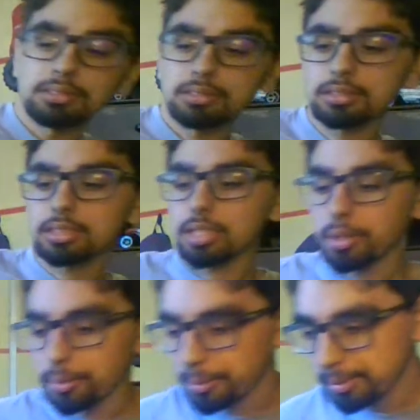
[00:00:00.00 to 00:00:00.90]

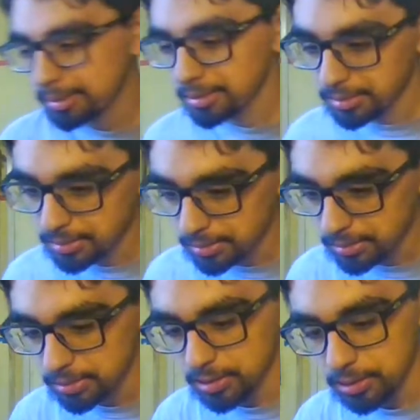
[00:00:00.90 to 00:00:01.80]
So
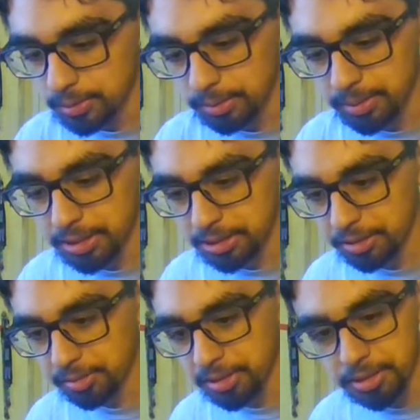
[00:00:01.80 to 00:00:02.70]
you want to make
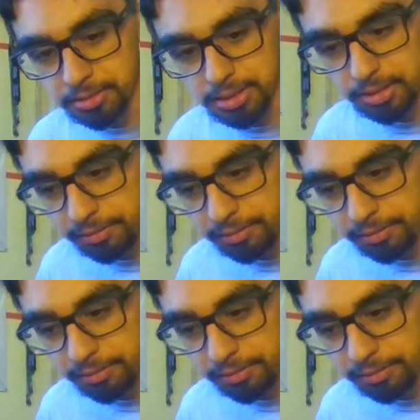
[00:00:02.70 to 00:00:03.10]
sure when you're doing stuff